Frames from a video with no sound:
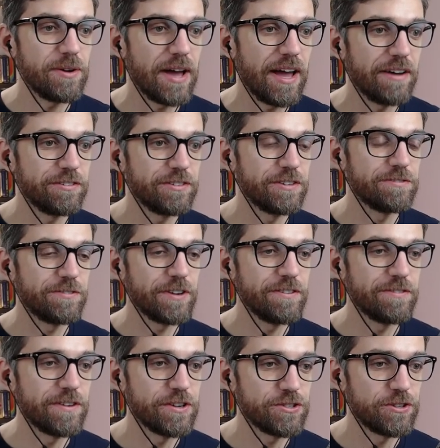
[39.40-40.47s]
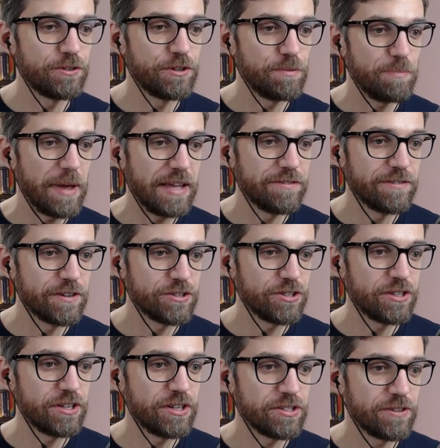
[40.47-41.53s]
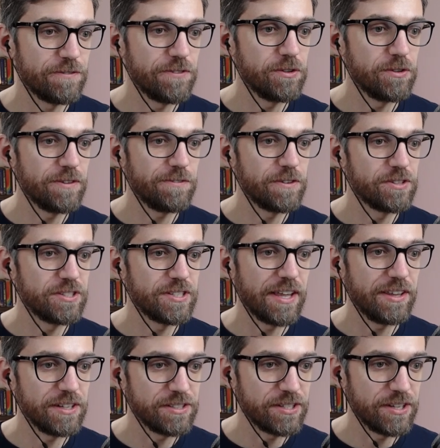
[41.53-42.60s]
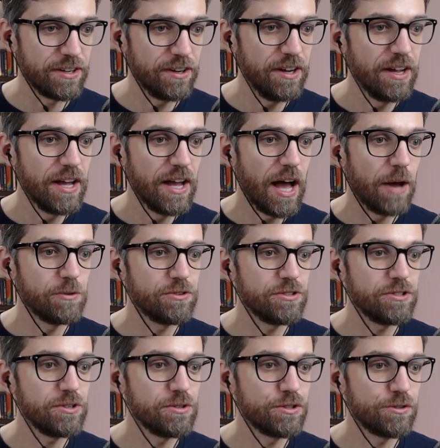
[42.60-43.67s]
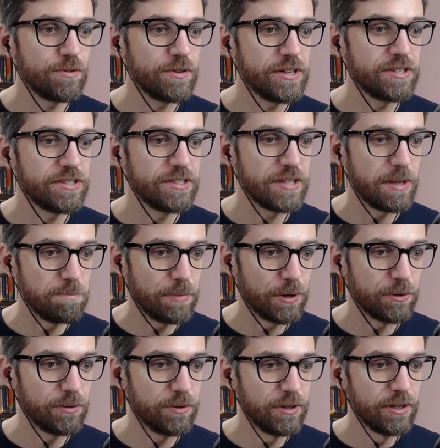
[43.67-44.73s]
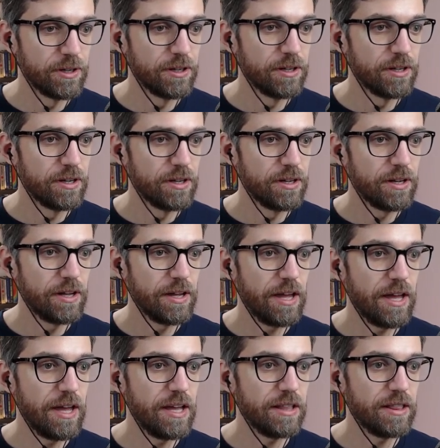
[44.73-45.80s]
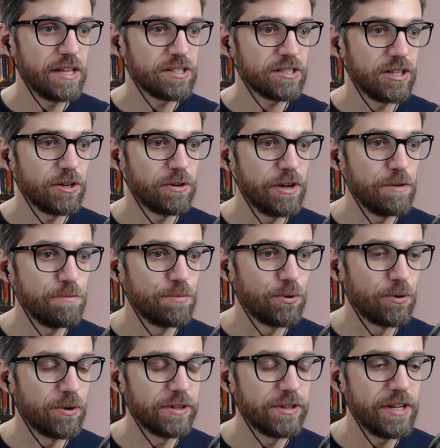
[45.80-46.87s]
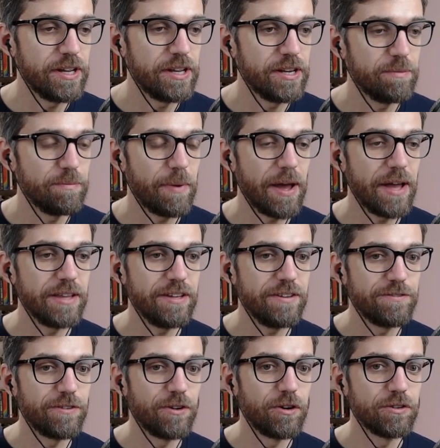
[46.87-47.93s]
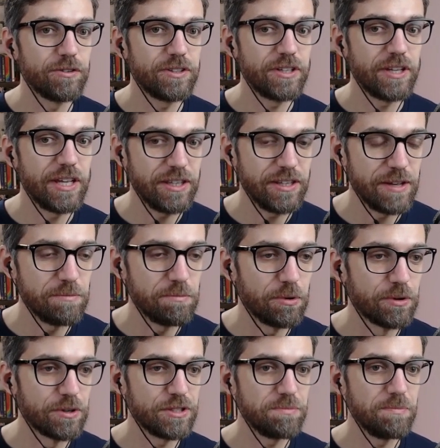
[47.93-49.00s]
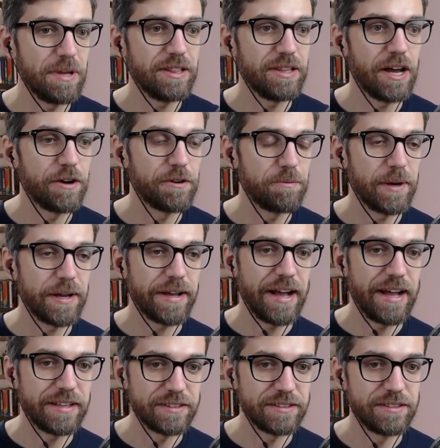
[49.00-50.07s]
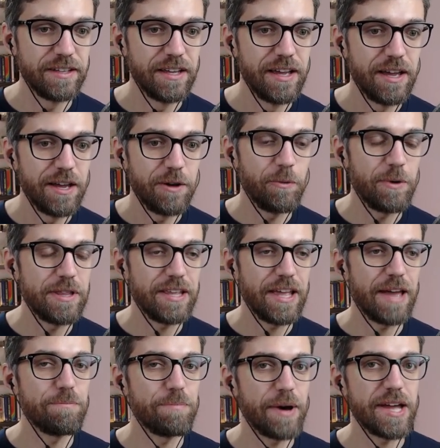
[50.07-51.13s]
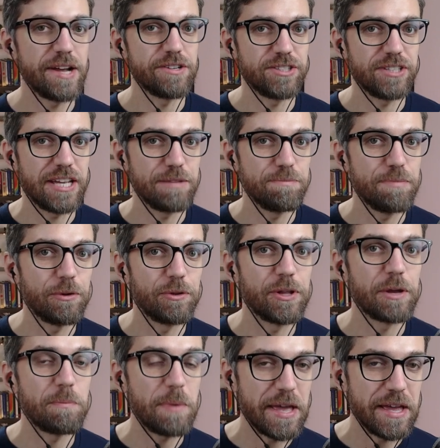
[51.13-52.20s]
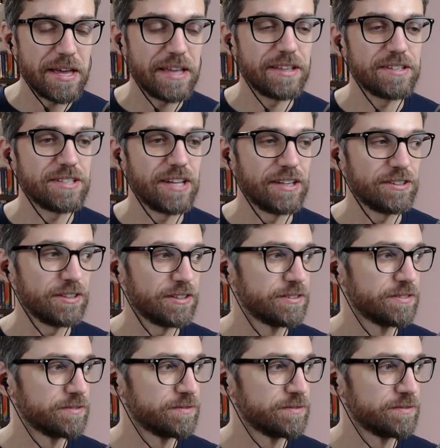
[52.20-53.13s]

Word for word: have the free version or the paid version, there's a few different settings here. I'll just use 3D Simple and let's click on import. And by default, it imports Midtown Manhattan with the Empire State Building being in the center.